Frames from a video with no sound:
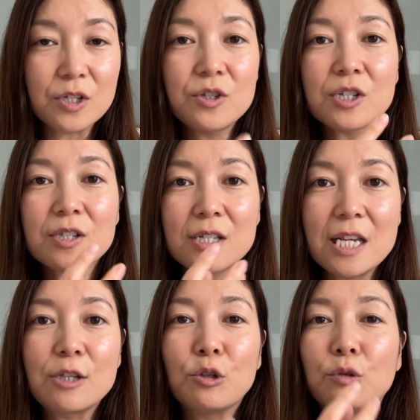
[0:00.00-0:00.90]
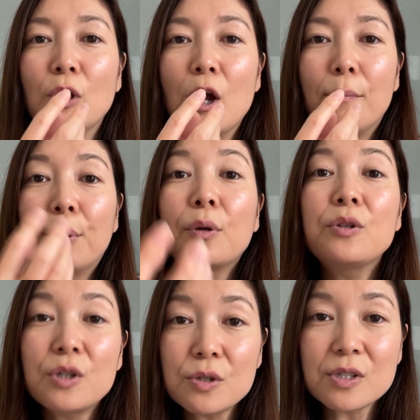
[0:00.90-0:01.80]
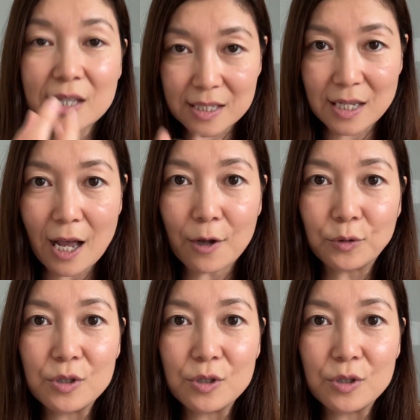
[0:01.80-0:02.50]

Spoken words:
You just need to produce the sound.